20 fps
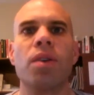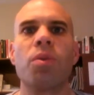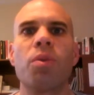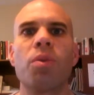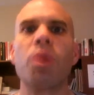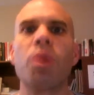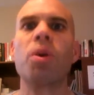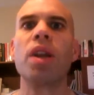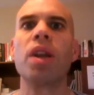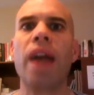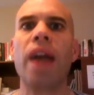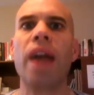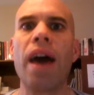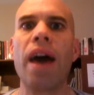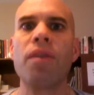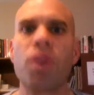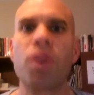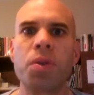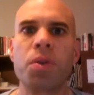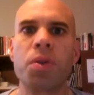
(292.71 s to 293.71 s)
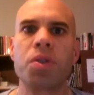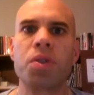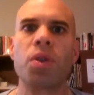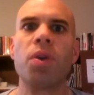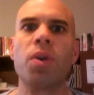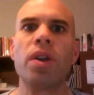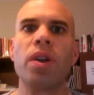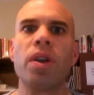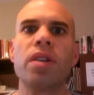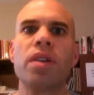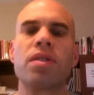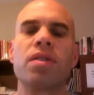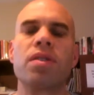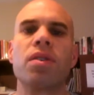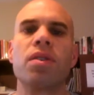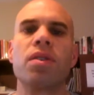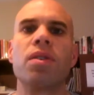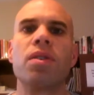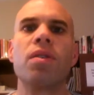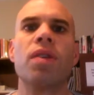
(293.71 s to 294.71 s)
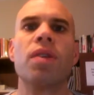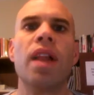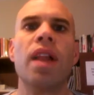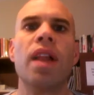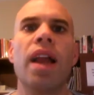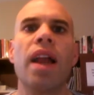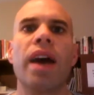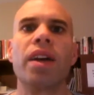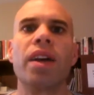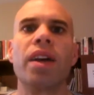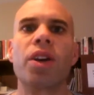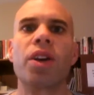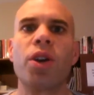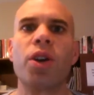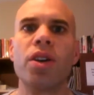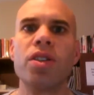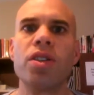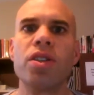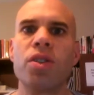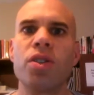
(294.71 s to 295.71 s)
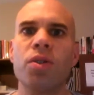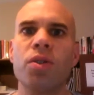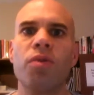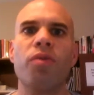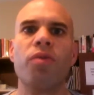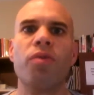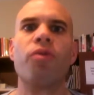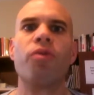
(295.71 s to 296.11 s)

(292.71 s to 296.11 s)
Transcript: We wouldn't have those stories. So I encourage you,